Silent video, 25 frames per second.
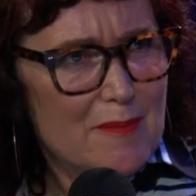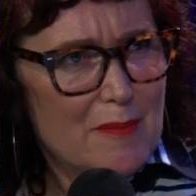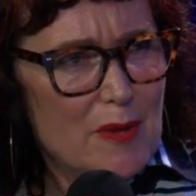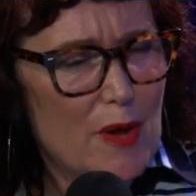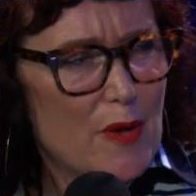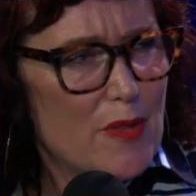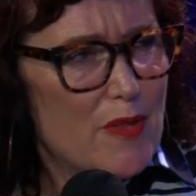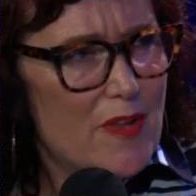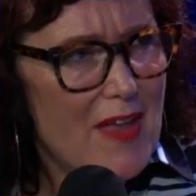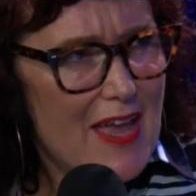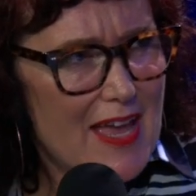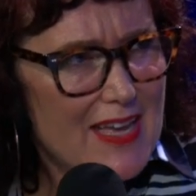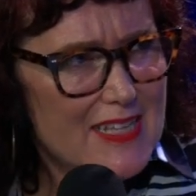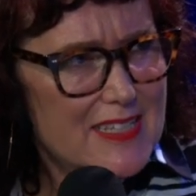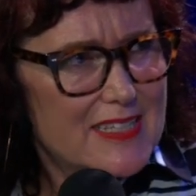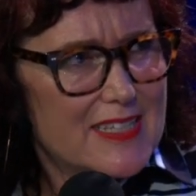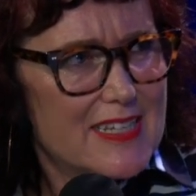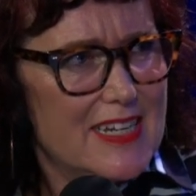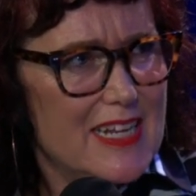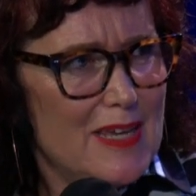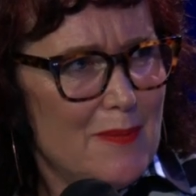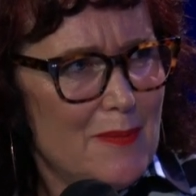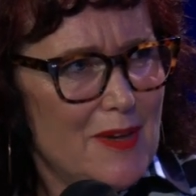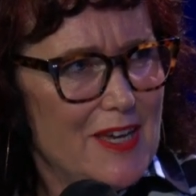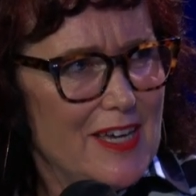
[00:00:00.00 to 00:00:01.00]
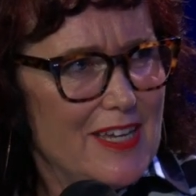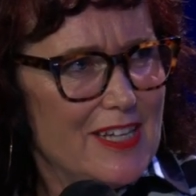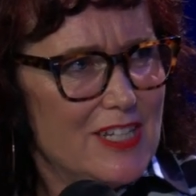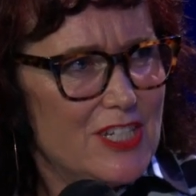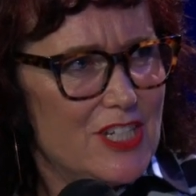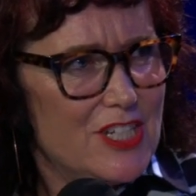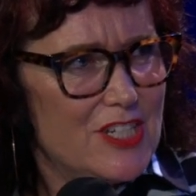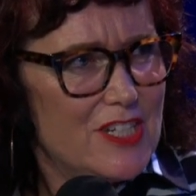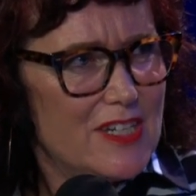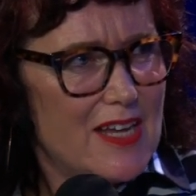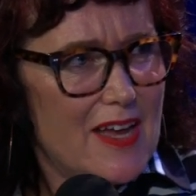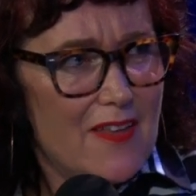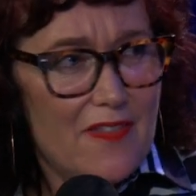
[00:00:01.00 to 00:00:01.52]
both text and
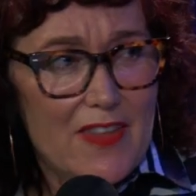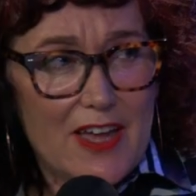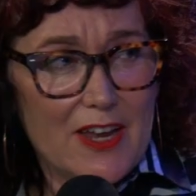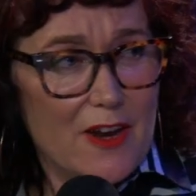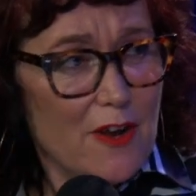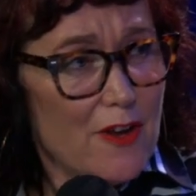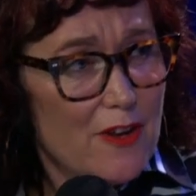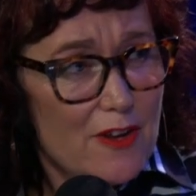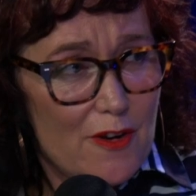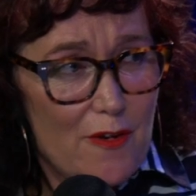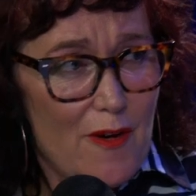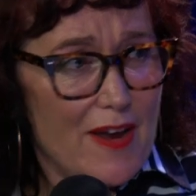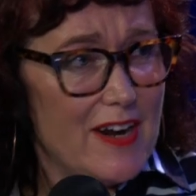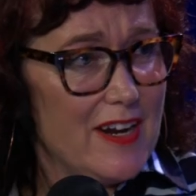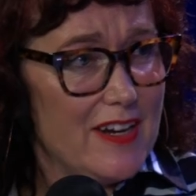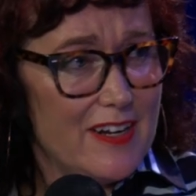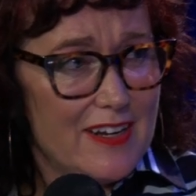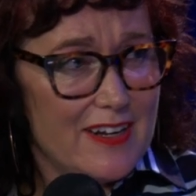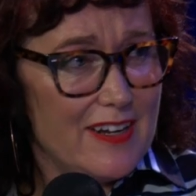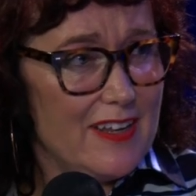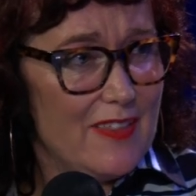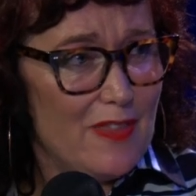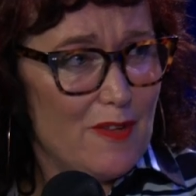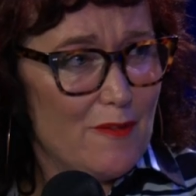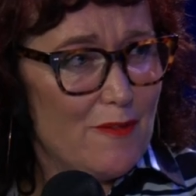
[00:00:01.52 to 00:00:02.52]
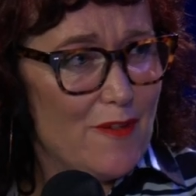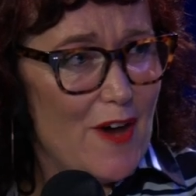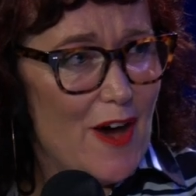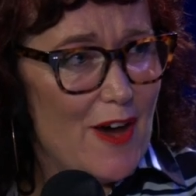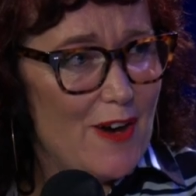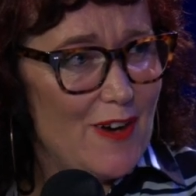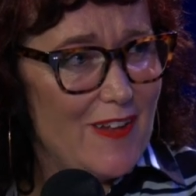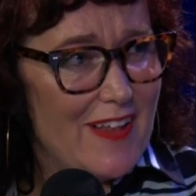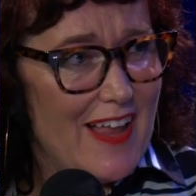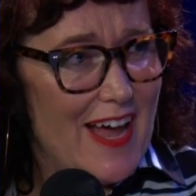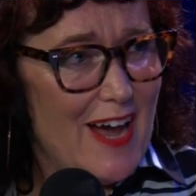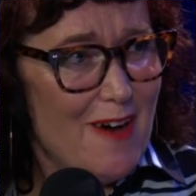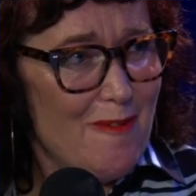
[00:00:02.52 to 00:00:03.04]
image, and they don't credit it in the
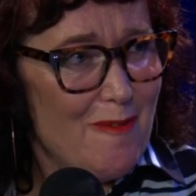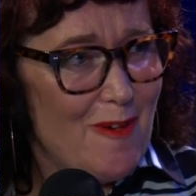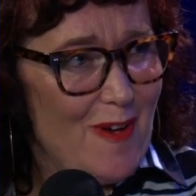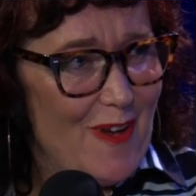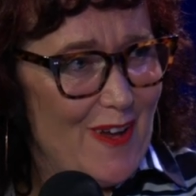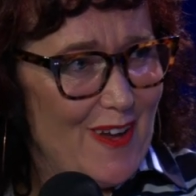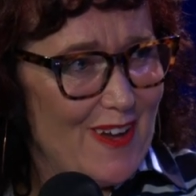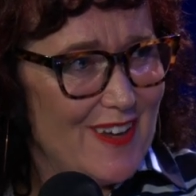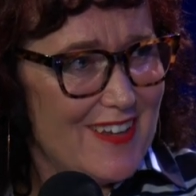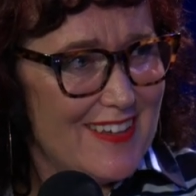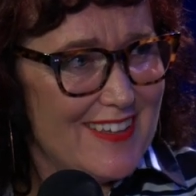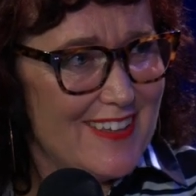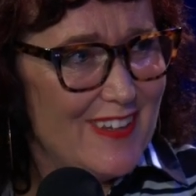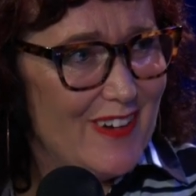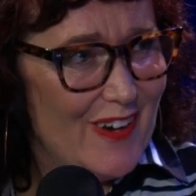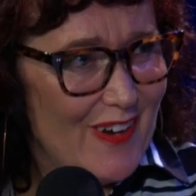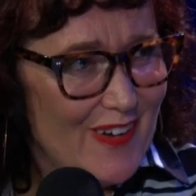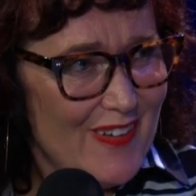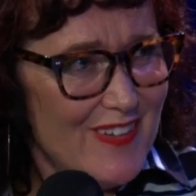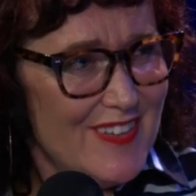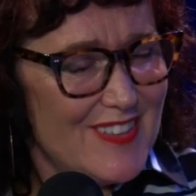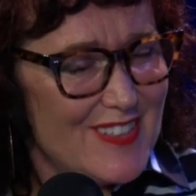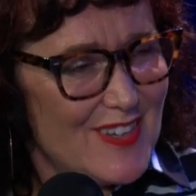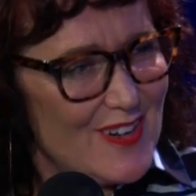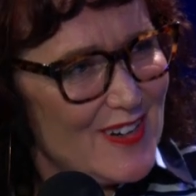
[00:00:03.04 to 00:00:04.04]
final artwork, you know.